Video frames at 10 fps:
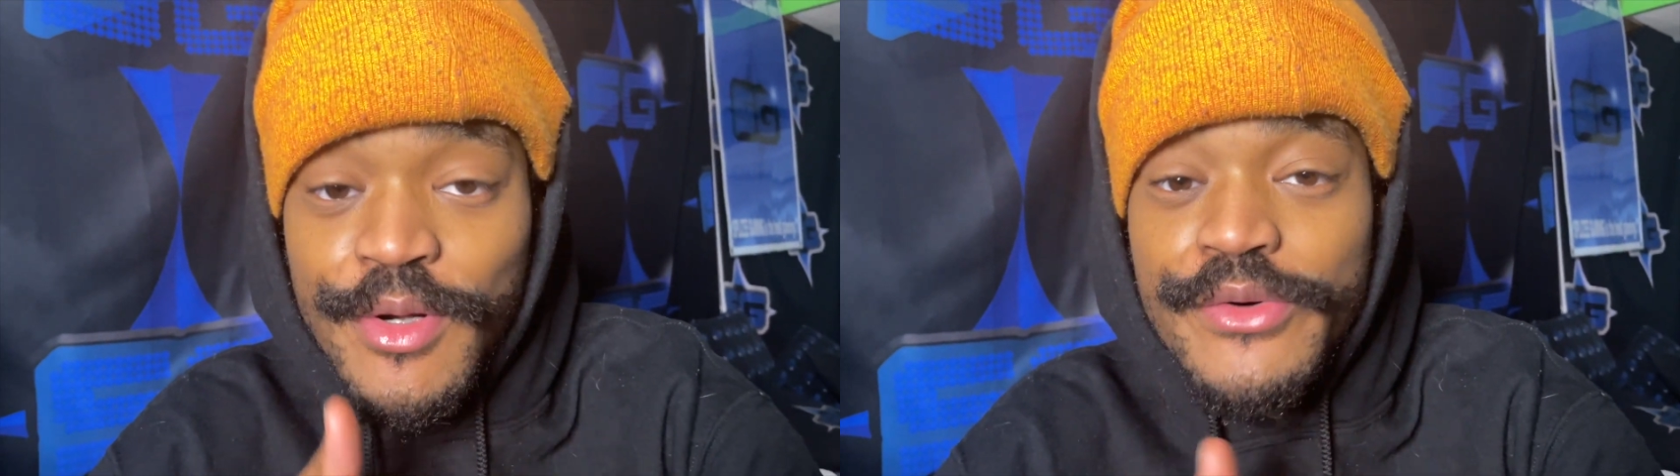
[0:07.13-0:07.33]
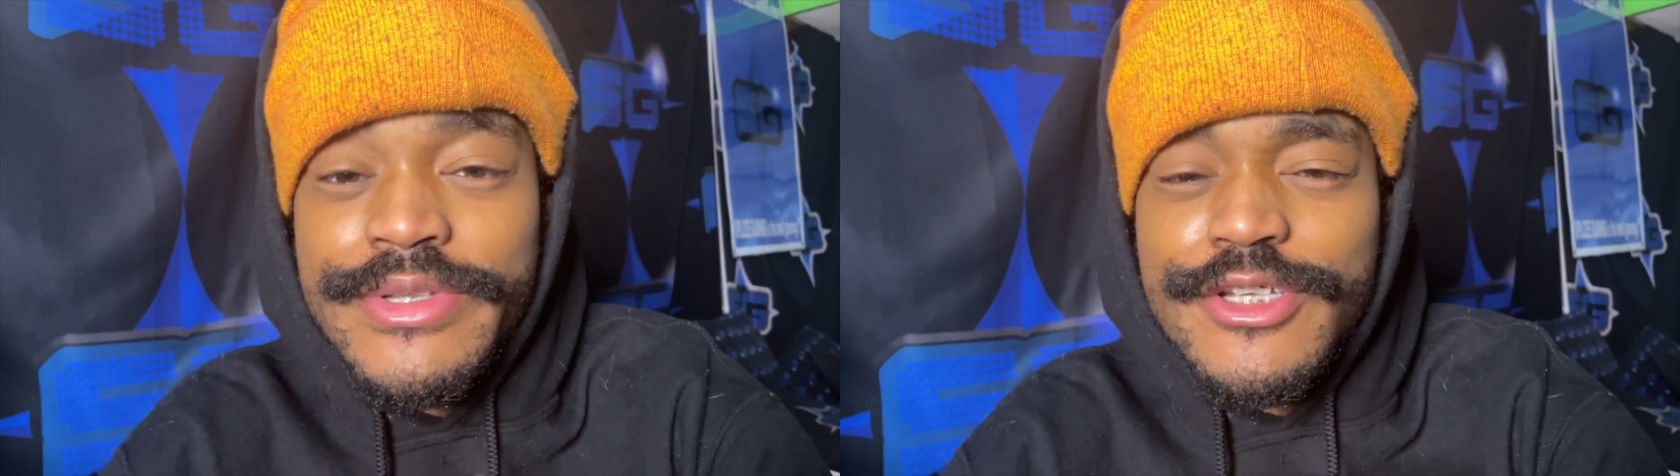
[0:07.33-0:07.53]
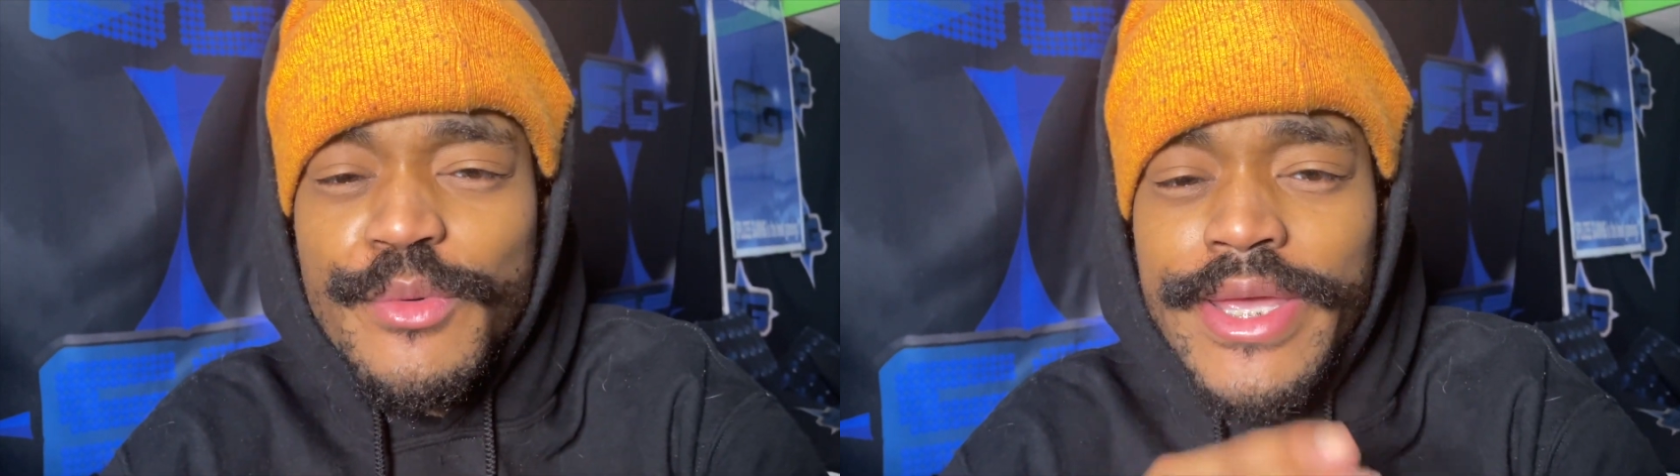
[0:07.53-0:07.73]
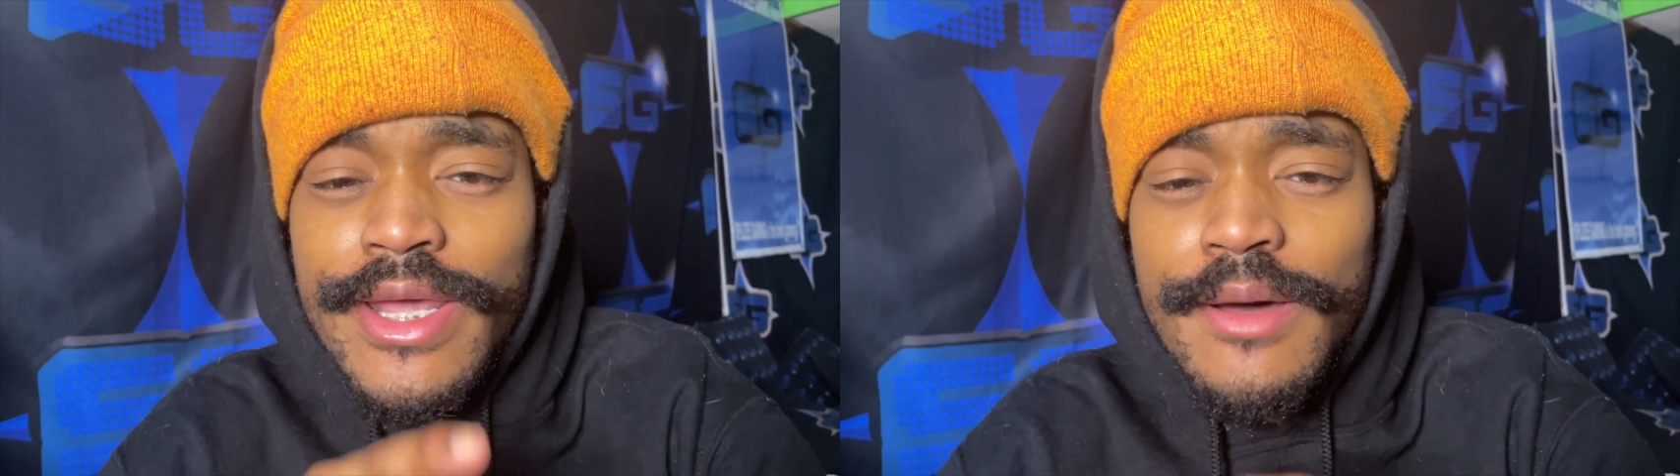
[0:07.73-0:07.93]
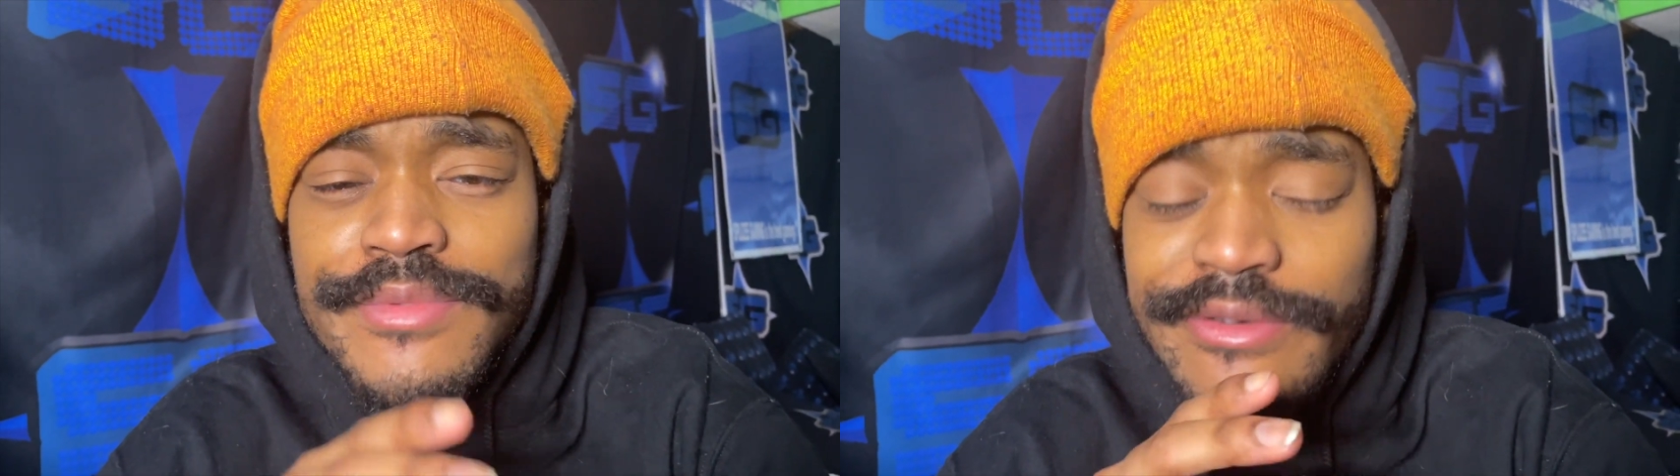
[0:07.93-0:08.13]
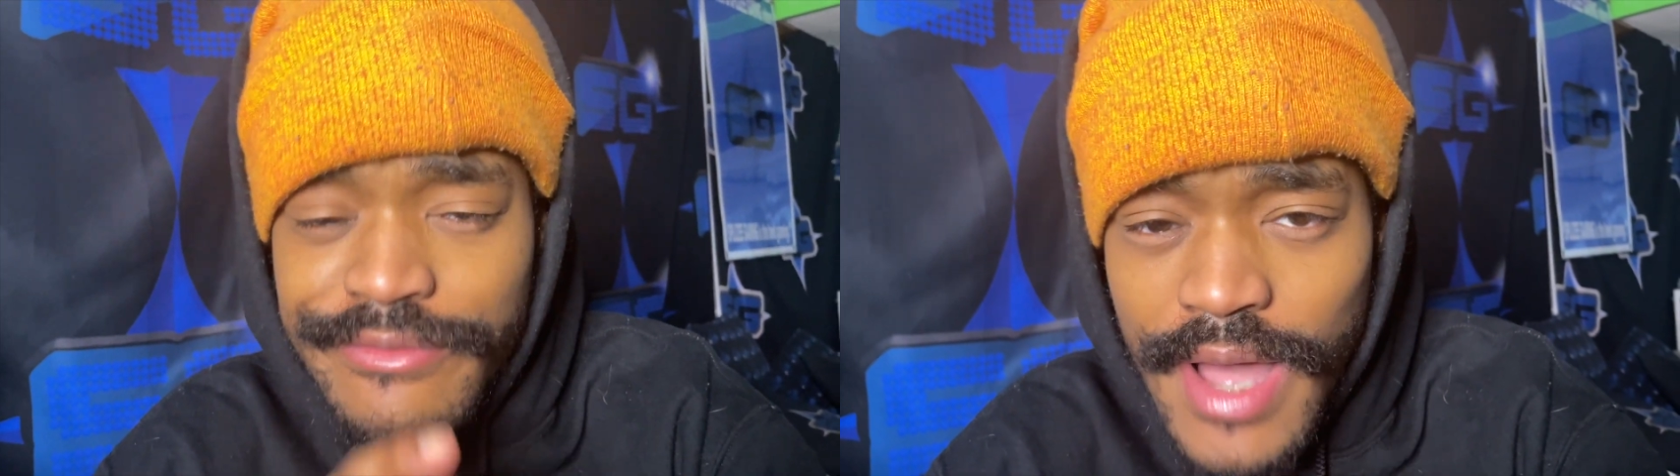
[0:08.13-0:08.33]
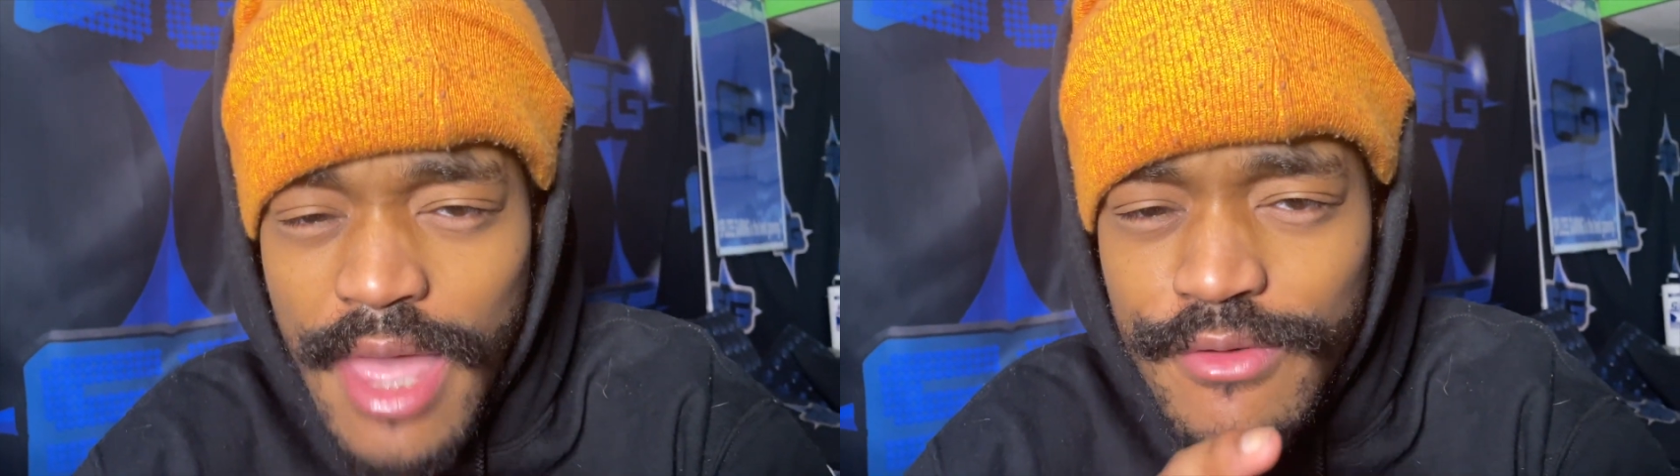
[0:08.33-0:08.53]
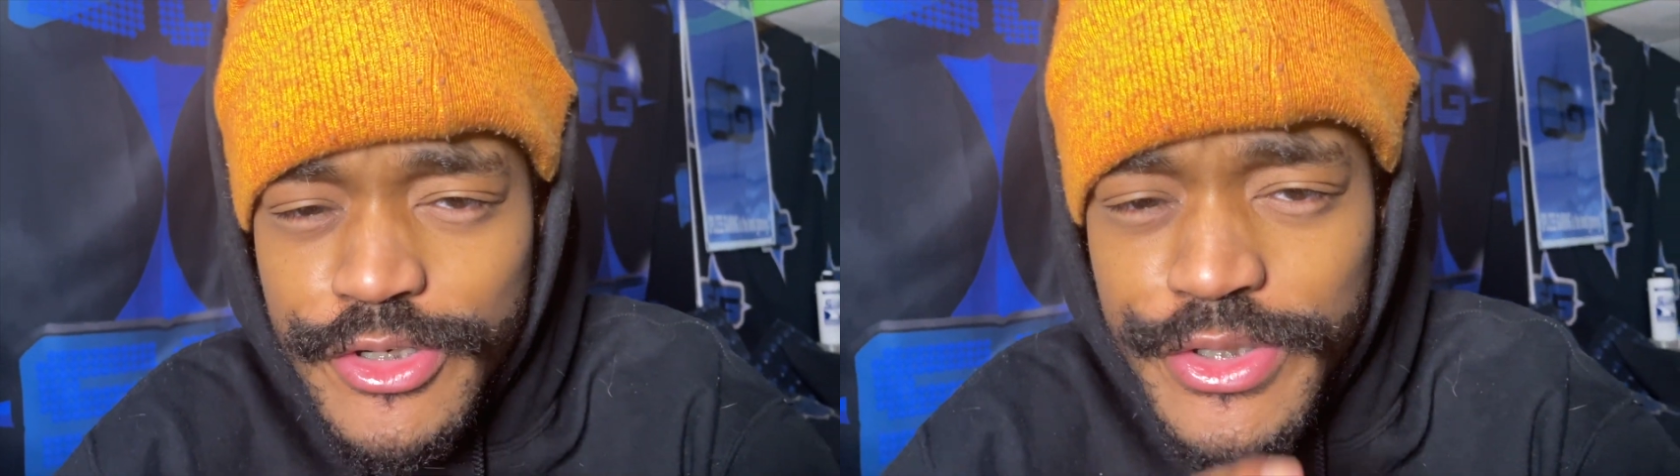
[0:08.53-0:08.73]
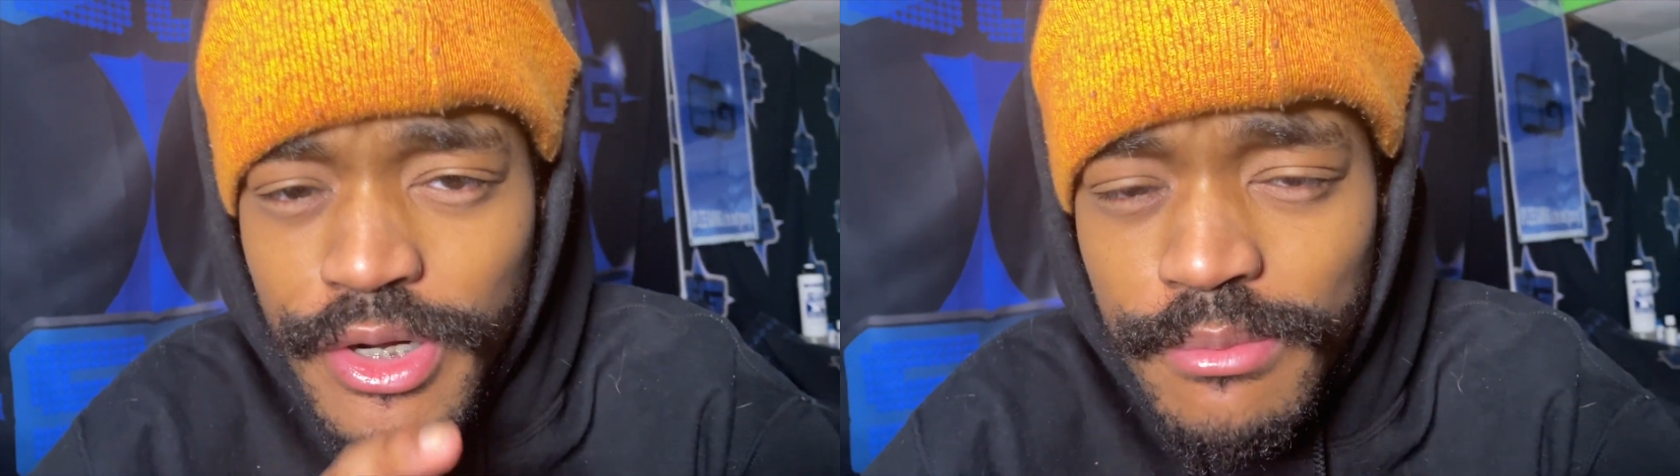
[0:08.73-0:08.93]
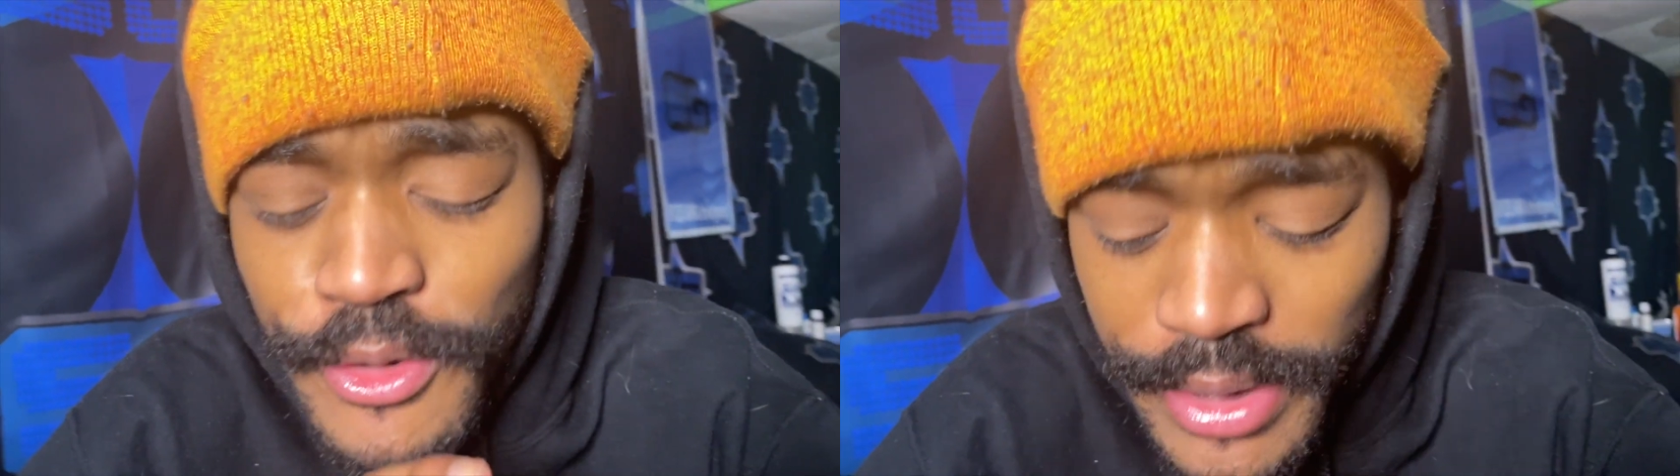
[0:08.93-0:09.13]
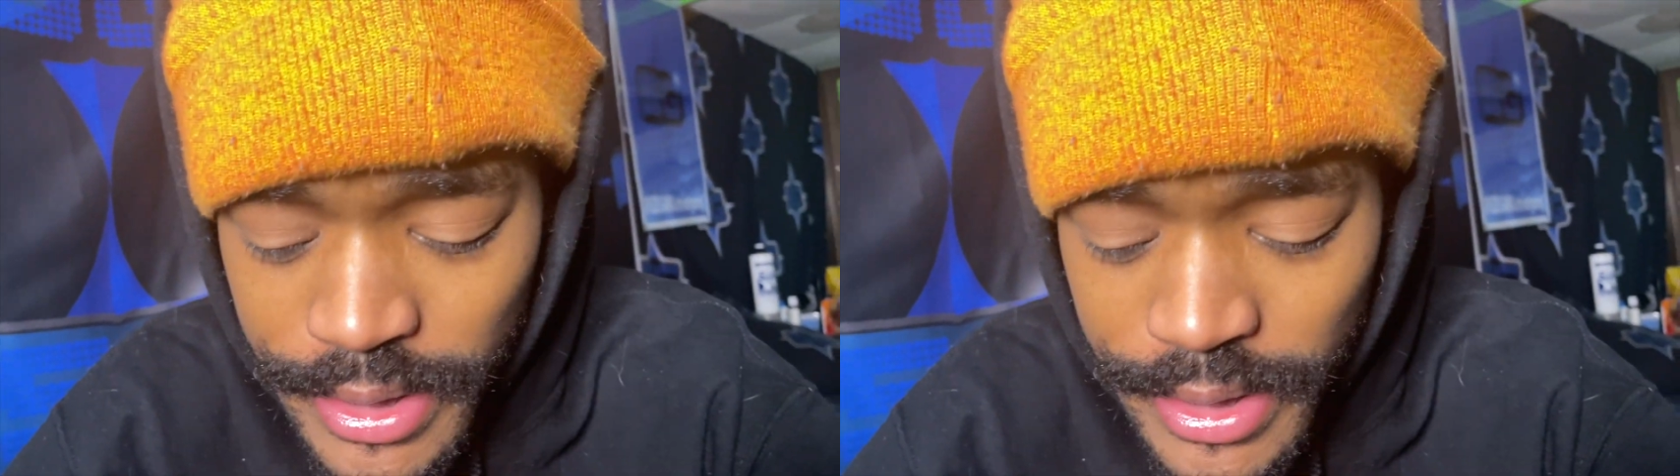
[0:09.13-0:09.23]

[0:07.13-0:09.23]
bro, until we get up to 500 uploading